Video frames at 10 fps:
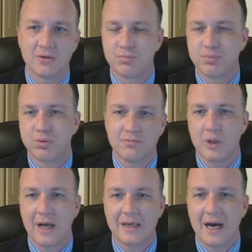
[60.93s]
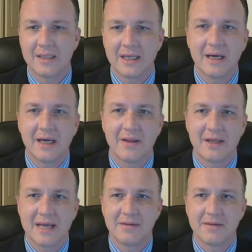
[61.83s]
prolong the
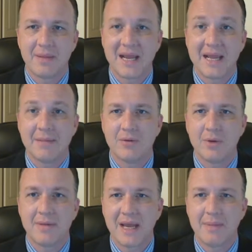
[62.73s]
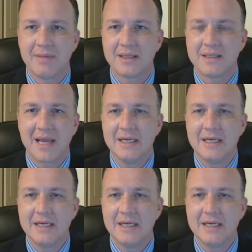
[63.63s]
debt repayment,